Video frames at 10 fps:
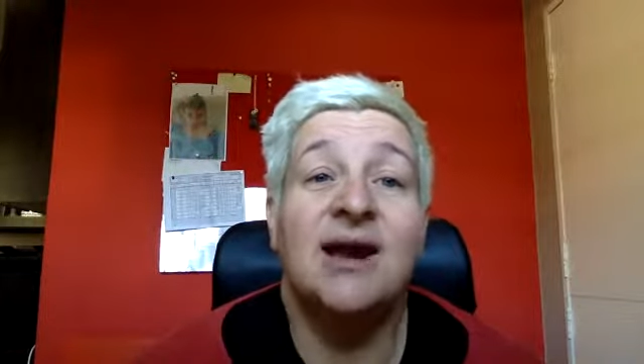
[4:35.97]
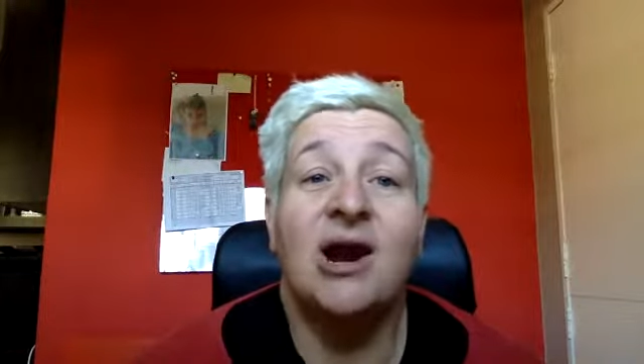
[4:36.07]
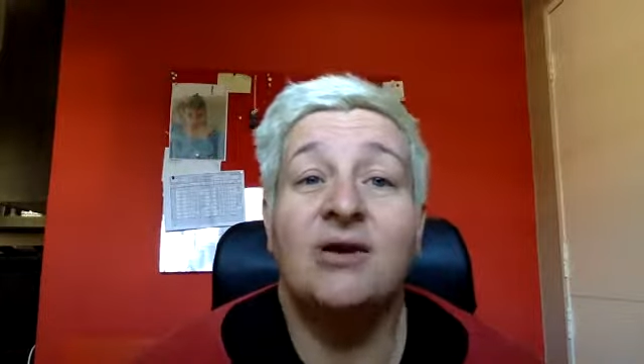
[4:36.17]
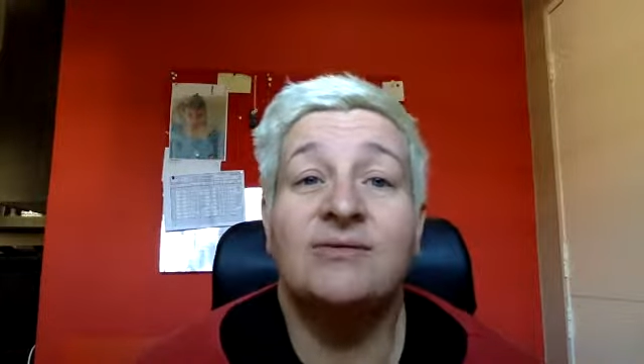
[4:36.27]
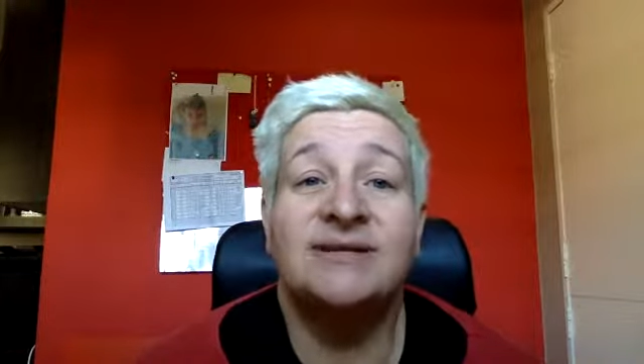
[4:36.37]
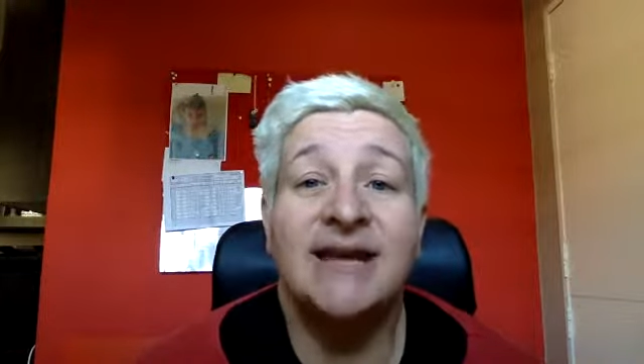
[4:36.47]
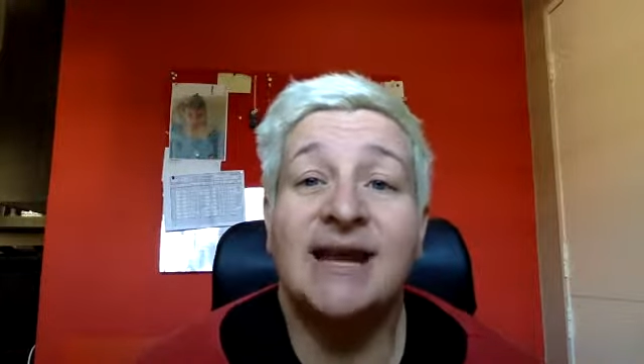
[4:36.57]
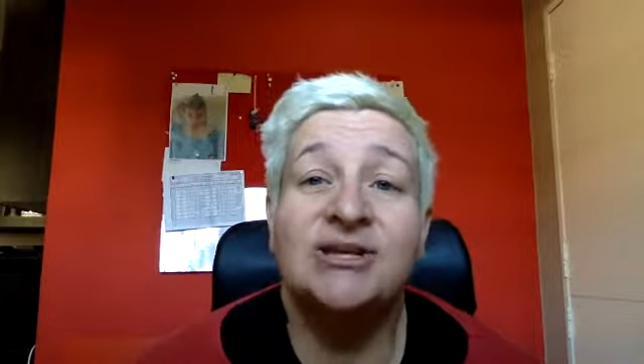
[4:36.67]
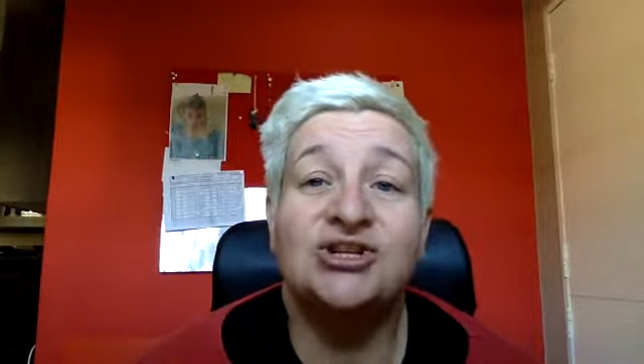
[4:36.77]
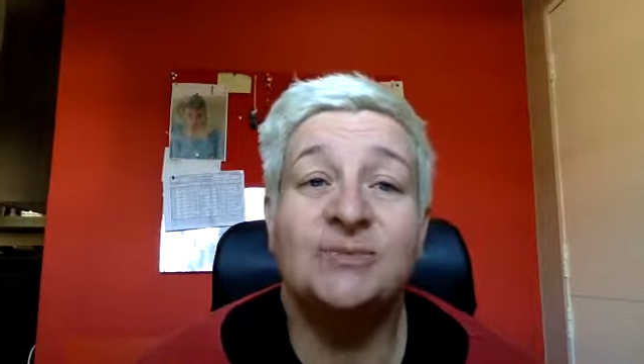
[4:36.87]
are
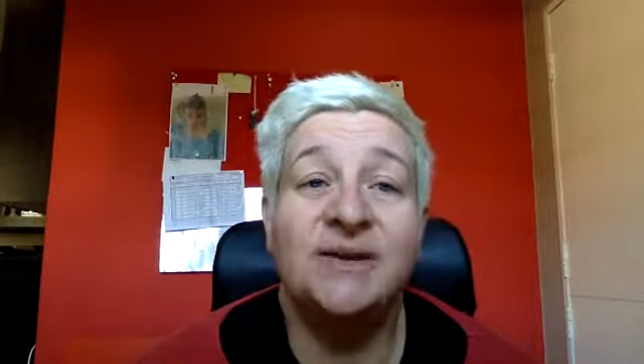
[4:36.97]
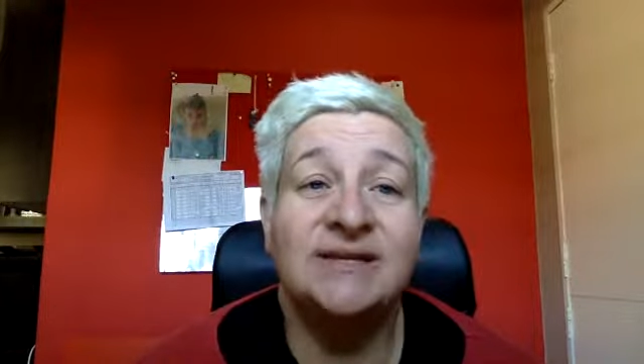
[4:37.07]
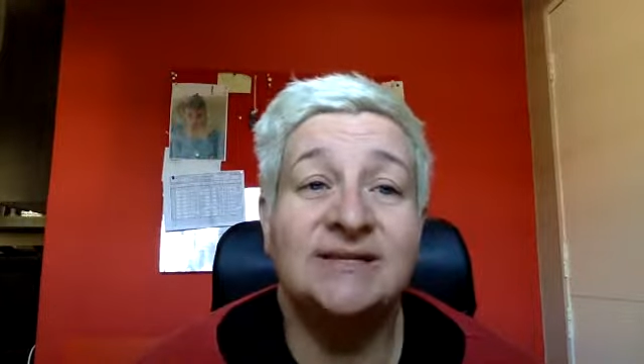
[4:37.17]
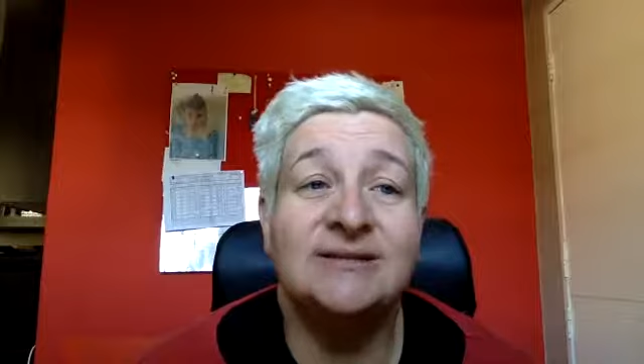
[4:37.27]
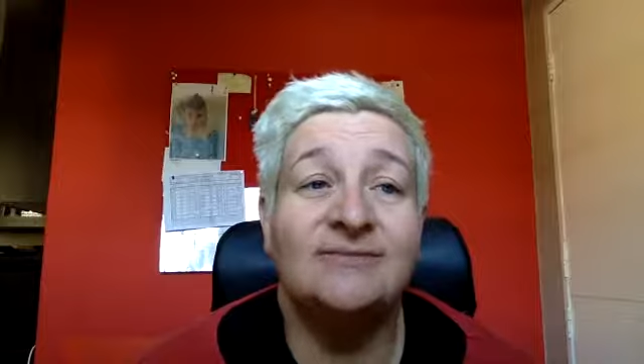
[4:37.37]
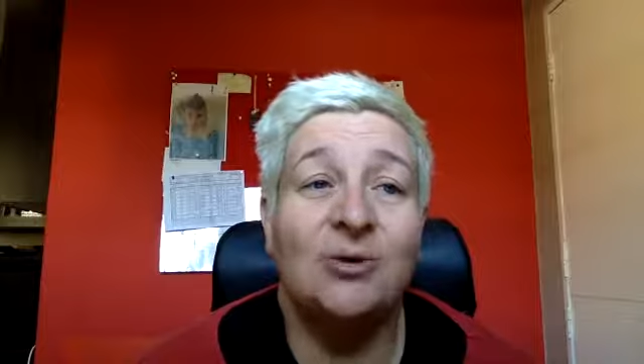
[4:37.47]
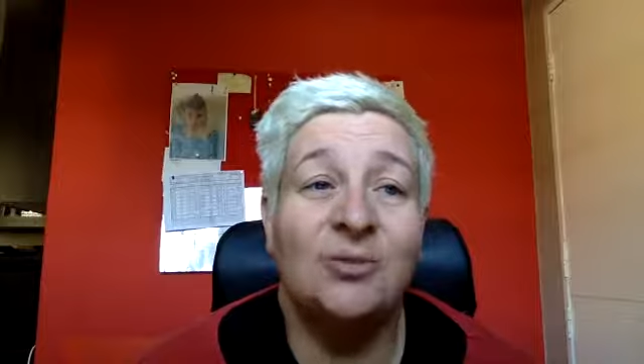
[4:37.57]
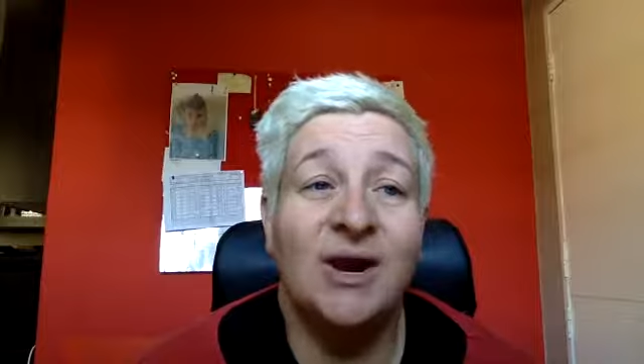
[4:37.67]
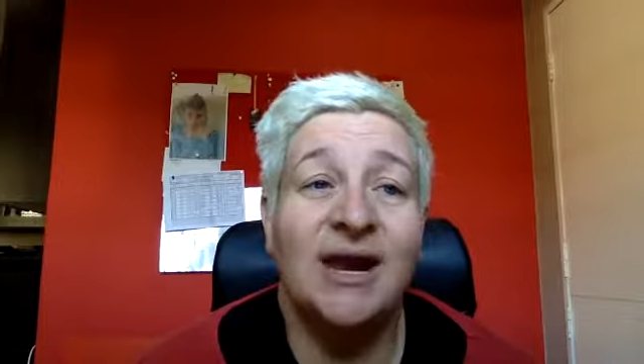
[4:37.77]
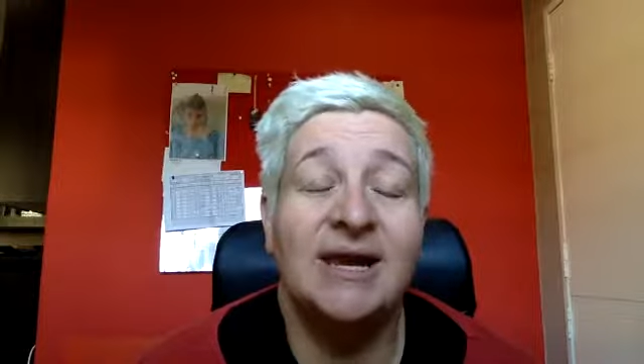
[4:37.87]
attached to pieces of your
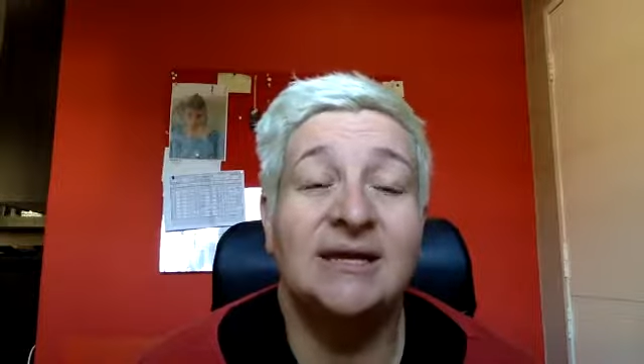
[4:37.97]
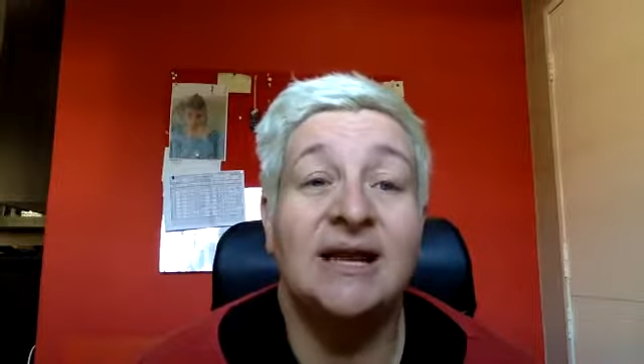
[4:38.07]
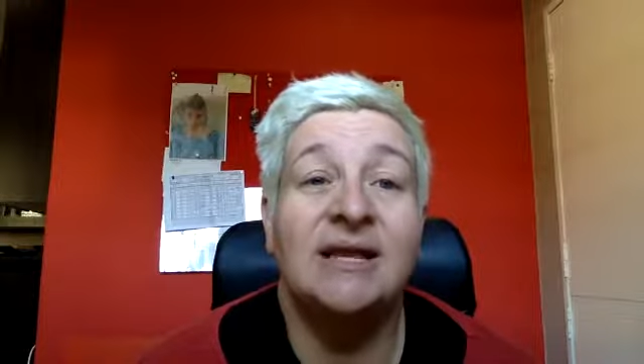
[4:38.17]
brain